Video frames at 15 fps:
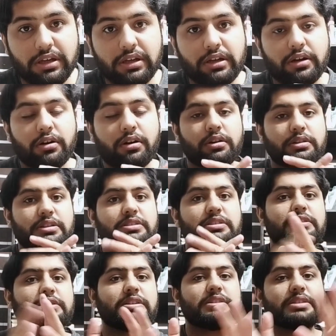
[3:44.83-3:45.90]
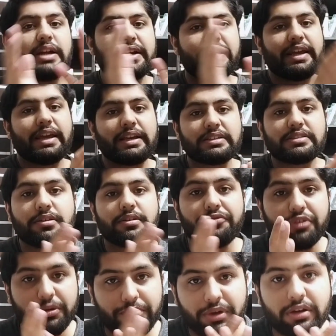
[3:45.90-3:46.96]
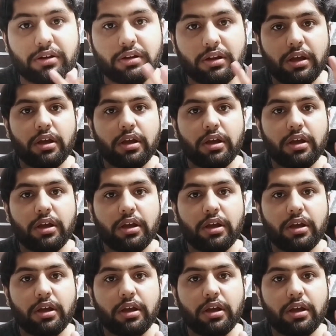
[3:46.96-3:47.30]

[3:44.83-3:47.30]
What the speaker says: or this disease attacks the women